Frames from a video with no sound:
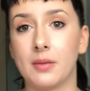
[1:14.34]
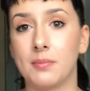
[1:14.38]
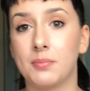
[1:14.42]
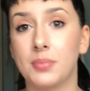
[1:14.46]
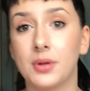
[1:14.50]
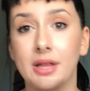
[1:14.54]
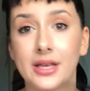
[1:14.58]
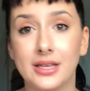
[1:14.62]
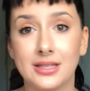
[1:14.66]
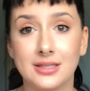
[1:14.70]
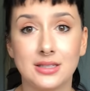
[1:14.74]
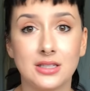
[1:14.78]

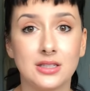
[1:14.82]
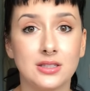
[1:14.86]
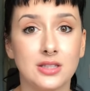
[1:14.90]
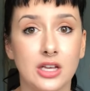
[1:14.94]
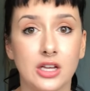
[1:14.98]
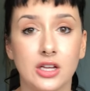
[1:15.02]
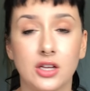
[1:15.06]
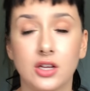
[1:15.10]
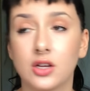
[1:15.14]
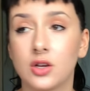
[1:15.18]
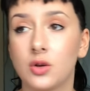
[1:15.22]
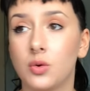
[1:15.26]
places
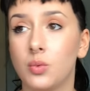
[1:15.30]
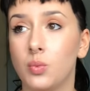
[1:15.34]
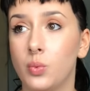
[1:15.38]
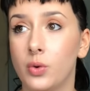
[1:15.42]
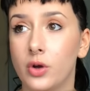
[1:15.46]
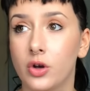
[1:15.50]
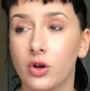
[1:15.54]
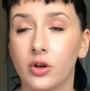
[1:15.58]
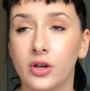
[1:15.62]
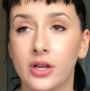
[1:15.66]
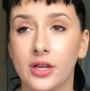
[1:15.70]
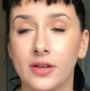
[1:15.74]
like
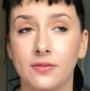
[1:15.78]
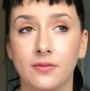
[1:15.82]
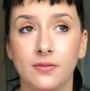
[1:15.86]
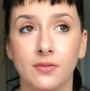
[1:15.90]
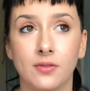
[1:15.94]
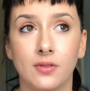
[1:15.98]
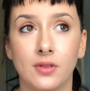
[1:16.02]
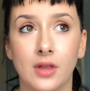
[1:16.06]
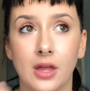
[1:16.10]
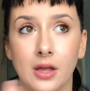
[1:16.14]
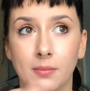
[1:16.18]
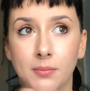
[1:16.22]
will give
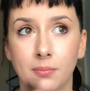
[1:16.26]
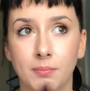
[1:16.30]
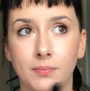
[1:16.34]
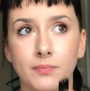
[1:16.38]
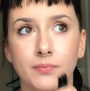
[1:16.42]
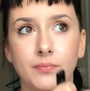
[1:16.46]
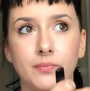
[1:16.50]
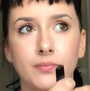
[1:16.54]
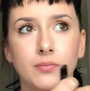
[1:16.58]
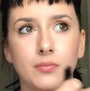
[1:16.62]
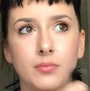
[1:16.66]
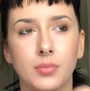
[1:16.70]
like
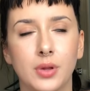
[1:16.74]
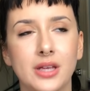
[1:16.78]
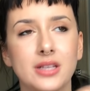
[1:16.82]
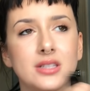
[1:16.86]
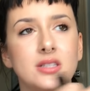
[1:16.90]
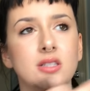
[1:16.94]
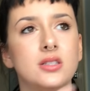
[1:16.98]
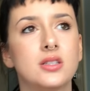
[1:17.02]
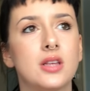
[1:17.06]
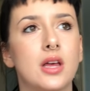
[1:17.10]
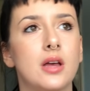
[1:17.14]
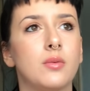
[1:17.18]

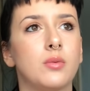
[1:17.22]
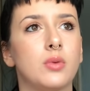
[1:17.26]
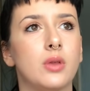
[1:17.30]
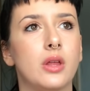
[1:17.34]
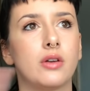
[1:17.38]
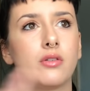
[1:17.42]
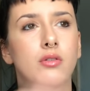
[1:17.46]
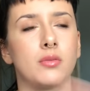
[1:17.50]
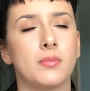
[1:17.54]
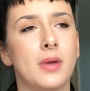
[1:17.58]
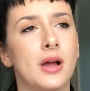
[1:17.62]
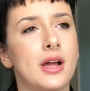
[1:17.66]
places that will
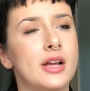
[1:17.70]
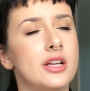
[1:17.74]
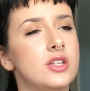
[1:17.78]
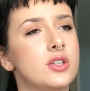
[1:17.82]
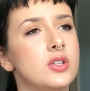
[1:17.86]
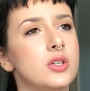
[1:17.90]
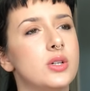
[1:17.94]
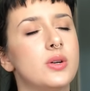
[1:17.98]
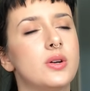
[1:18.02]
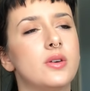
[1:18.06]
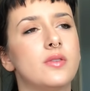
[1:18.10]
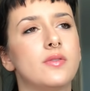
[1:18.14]
like remind
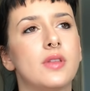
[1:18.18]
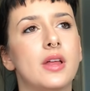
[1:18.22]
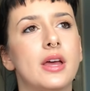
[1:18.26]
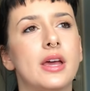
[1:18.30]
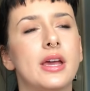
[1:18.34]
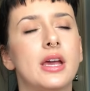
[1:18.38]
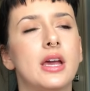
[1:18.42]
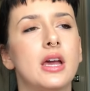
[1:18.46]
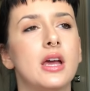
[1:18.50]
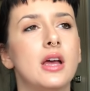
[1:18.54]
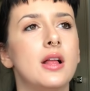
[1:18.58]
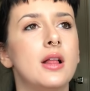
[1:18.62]
you of
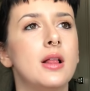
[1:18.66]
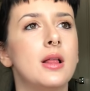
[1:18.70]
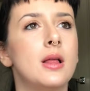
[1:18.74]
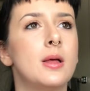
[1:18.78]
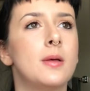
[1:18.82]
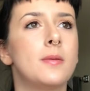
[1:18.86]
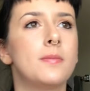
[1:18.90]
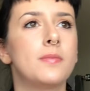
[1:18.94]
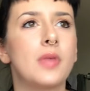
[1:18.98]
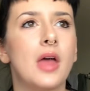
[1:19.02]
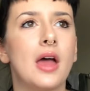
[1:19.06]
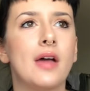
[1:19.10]
like
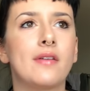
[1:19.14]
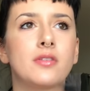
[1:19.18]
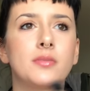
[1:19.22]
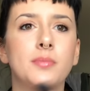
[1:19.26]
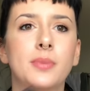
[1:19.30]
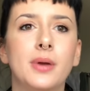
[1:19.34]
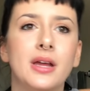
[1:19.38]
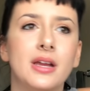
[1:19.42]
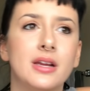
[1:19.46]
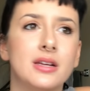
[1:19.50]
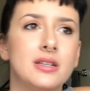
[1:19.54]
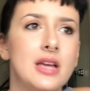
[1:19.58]
having a
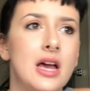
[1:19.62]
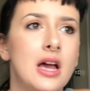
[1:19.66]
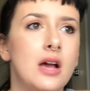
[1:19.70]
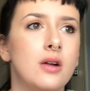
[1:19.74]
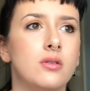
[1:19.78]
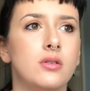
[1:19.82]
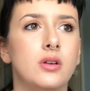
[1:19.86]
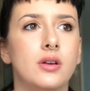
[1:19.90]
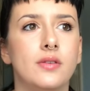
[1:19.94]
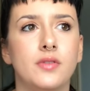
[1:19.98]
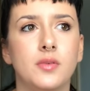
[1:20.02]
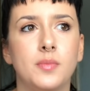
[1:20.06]
panic
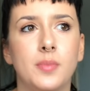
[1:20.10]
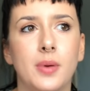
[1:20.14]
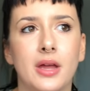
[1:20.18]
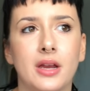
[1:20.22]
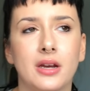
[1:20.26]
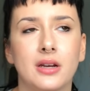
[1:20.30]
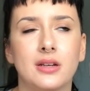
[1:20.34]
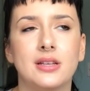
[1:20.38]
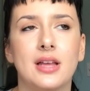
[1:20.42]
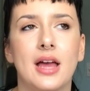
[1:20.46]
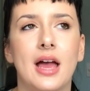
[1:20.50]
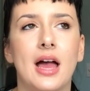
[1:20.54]
attack, will give you
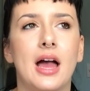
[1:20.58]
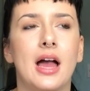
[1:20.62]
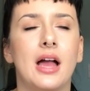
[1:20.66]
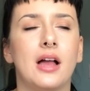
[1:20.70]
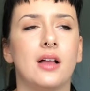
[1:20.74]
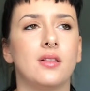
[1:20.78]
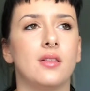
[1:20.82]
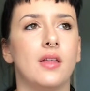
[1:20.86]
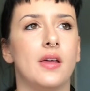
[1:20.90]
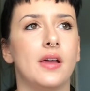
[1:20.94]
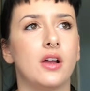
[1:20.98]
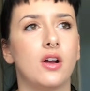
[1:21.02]
panic
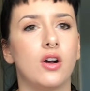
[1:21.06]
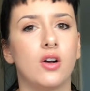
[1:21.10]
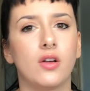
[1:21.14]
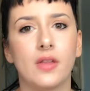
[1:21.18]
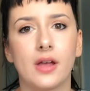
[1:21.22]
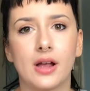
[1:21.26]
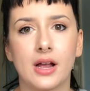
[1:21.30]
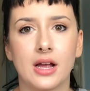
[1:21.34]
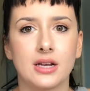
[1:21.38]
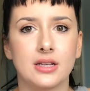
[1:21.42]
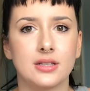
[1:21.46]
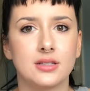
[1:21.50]
attack, like all
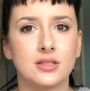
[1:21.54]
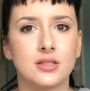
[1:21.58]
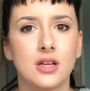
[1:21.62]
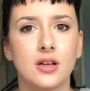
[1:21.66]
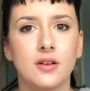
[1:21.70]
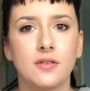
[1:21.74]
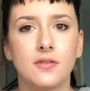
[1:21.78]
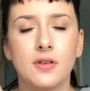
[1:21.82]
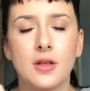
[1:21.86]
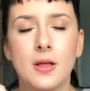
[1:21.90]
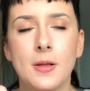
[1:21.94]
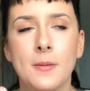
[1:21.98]
that kind of
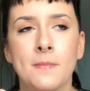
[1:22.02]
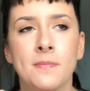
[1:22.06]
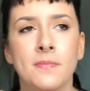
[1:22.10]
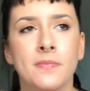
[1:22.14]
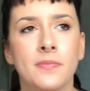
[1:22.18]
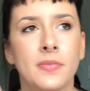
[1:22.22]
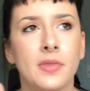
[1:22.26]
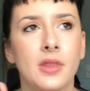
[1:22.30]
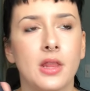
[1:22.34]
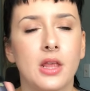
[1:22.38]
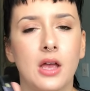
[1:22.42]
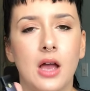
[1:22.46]
stuff.
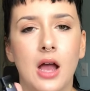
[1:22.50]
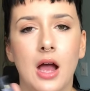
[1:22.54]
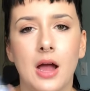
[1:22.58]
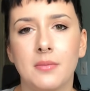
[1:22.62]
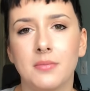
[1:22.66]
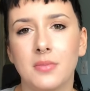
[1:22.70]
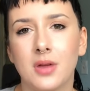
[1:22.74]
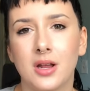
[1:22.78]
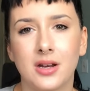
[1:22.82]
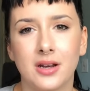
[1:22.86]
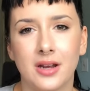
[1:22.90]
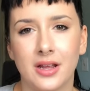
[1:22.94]

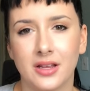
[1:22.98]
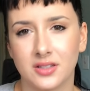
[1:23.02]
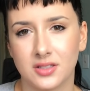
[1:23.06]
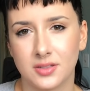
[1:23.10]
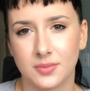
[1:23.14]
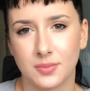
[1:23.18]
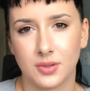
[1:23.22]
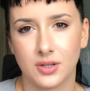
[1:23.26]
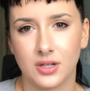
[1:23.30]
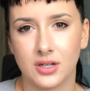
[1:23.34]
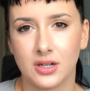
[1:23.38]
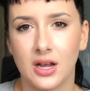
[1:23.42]
I'm not an
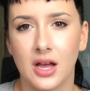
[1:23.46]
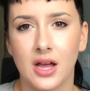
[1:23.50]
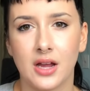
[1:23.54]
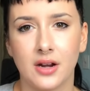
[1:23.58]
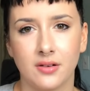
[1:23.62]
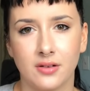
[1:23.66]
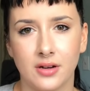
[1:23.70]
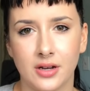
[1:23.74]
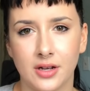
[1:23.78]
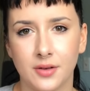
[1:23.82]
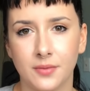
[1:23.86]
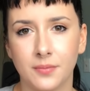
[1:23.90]
expert, I
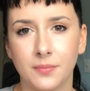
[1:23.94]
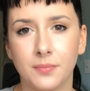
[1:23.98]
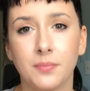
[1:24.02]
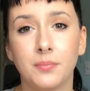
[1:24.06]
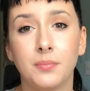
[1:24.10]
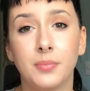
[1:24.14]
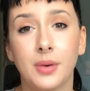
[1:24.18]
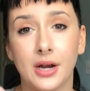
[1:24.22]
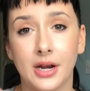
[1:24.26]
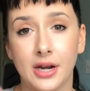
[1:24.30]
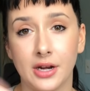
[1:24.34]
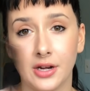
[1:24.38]
don't know,
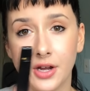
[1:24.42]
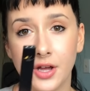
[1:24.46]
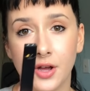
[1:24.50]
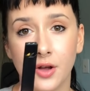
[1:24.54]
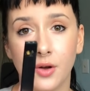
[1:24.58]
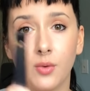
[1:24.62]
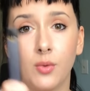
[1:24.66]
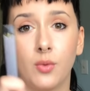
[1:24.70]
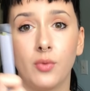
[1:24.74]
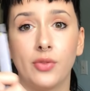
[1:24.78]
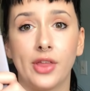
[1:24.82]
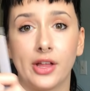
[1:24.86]
but I
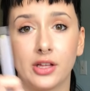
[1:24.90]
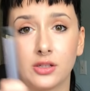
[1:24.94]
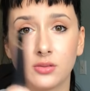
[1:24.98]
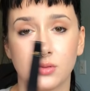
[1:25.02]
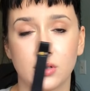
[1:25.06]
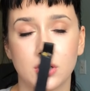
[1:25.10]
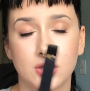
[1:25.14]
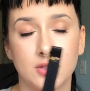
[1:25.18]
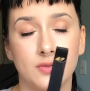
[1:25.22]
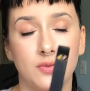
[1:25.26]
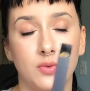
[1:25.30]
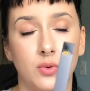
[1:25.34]
know that's
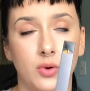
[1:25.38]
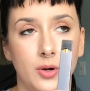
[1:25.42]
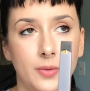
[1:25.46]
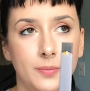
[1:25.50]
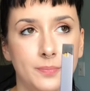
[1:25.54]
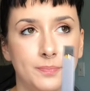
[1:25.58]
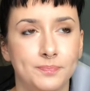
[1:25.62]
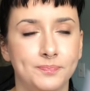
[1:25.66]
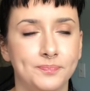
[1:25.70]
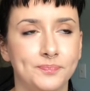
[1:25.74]
what it's for.